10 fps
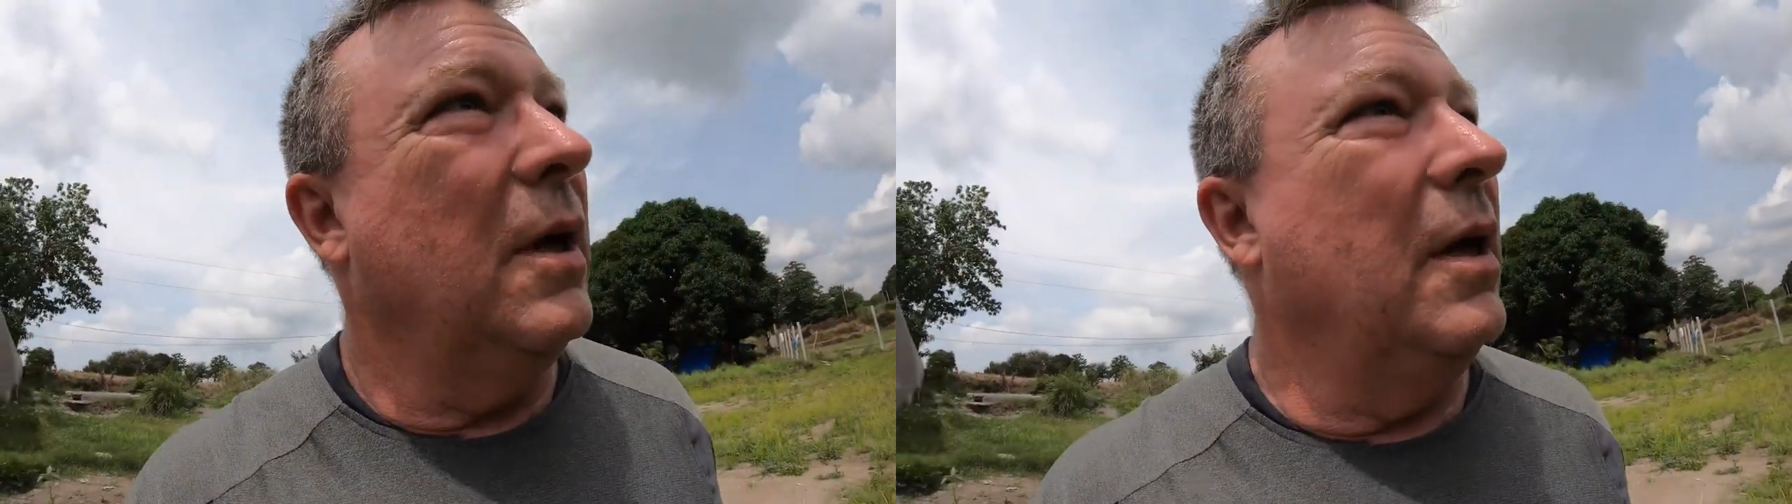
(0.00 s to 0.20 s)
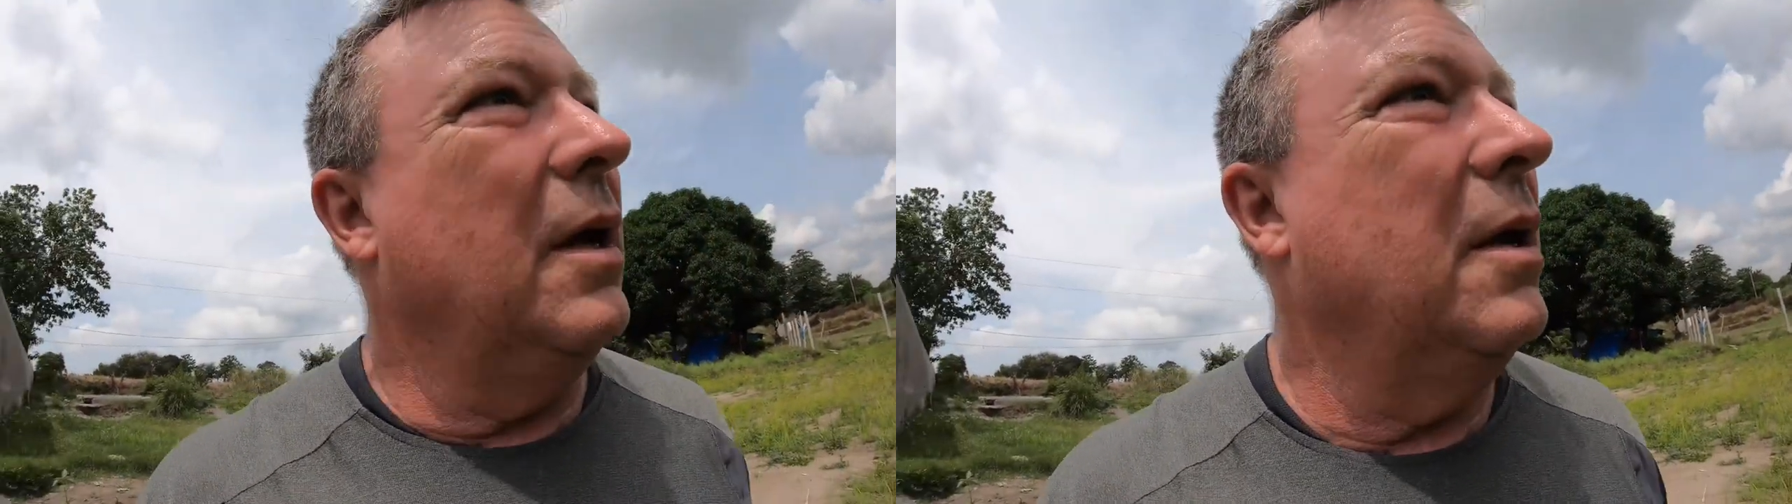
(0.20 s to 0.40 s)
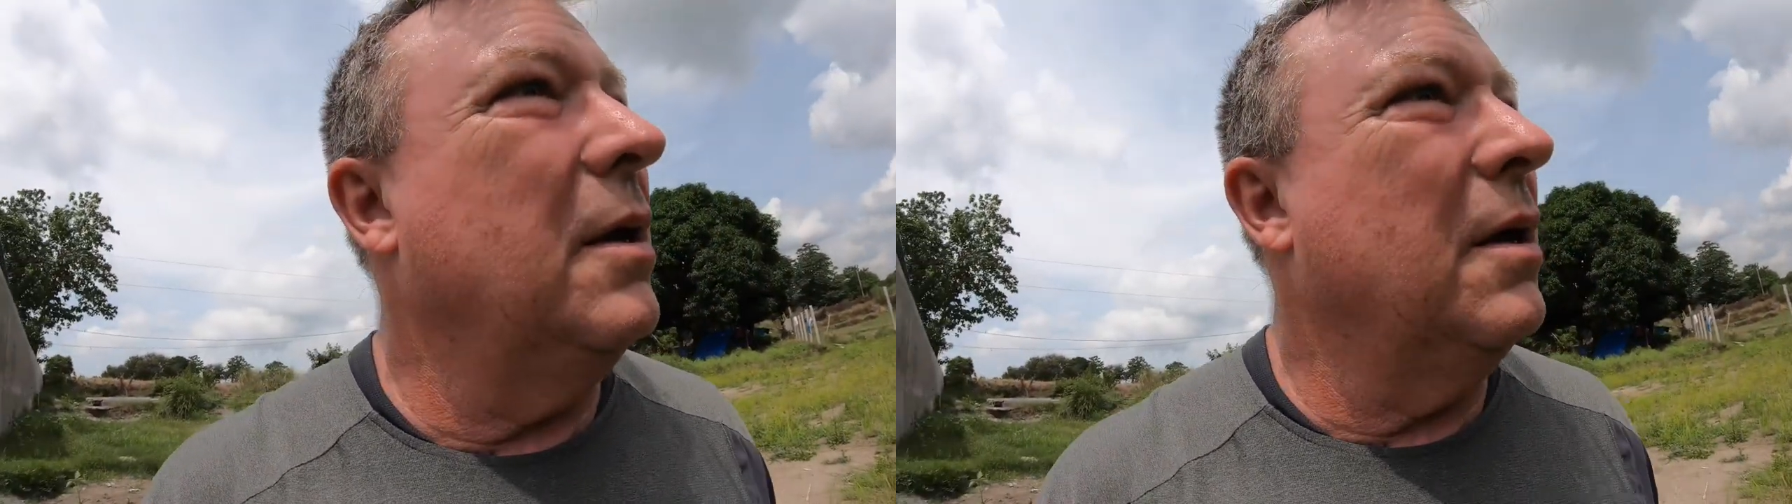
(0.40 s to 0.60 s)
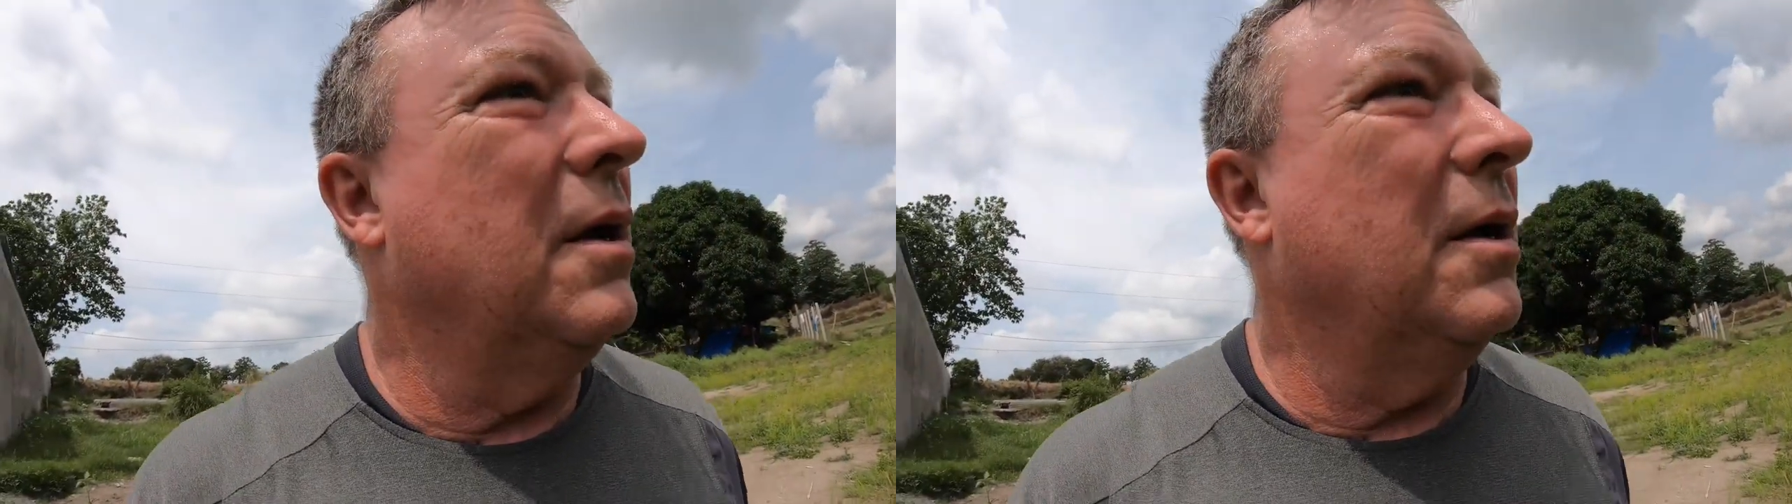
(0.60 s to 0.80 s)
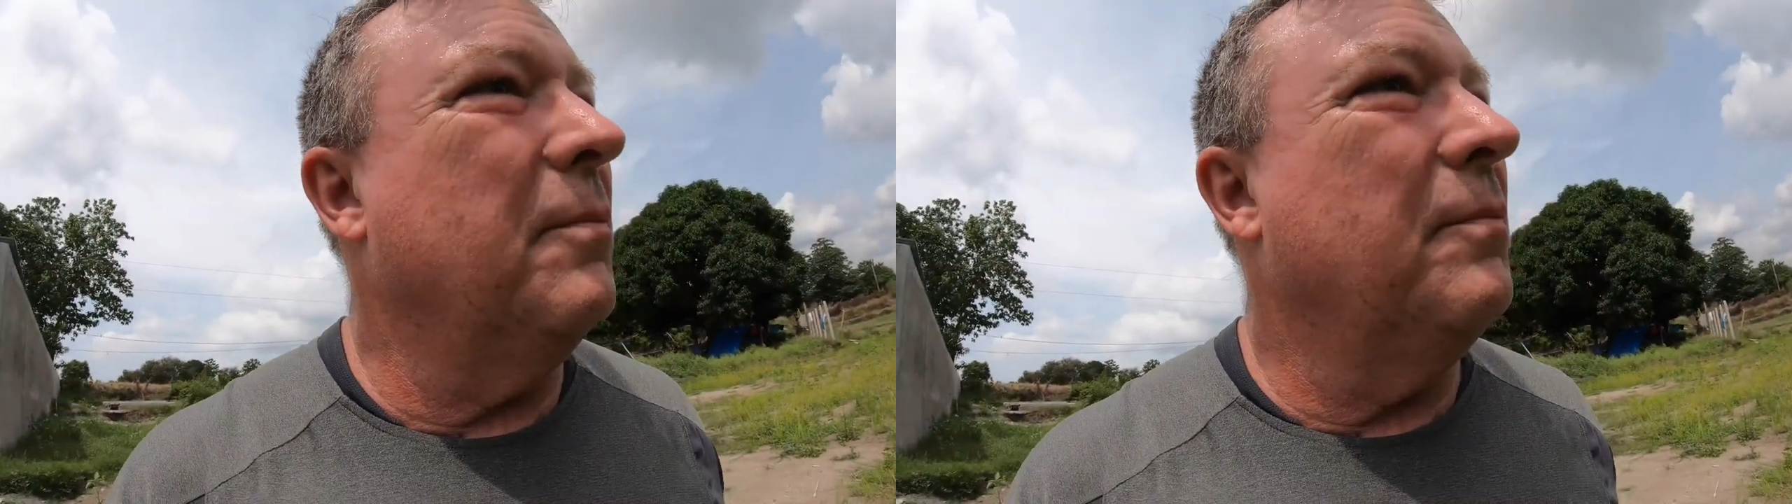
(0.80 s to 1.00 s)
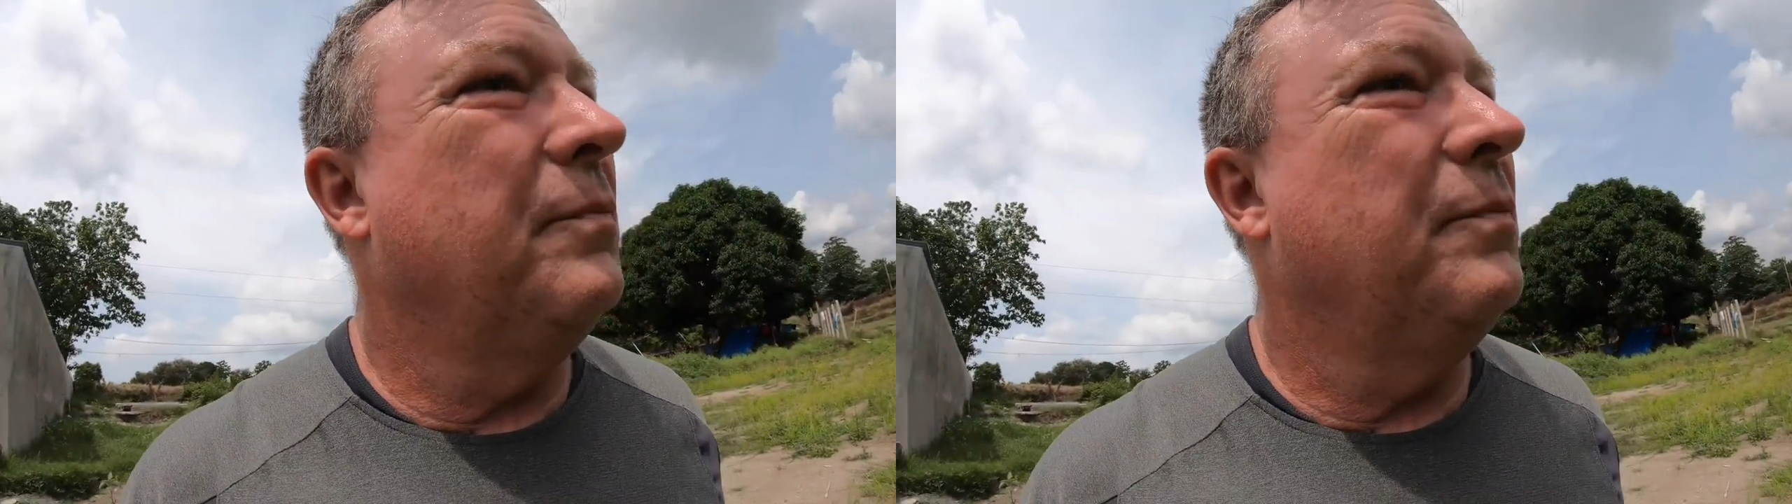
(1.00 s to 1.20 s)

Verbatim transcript: And um,